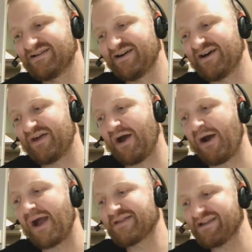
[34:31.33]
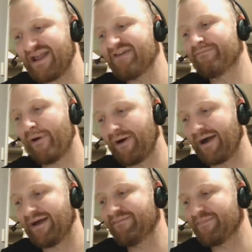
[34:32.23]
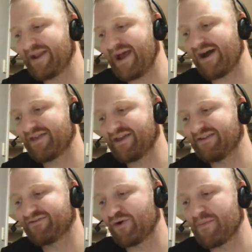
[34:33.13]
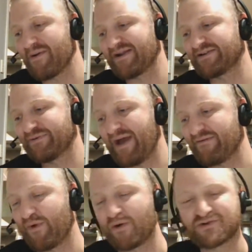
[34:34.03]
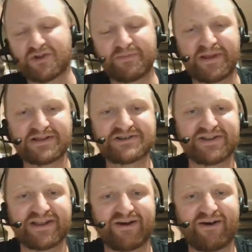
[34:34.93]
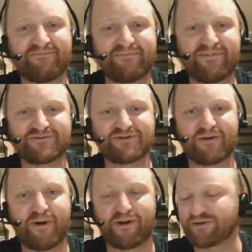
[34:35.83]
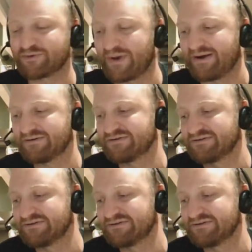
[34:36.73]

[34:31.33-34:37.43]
I did have Ponga, but now I think you've talked me around to having Walsh on the bench, and then I'll drop Ponga as well.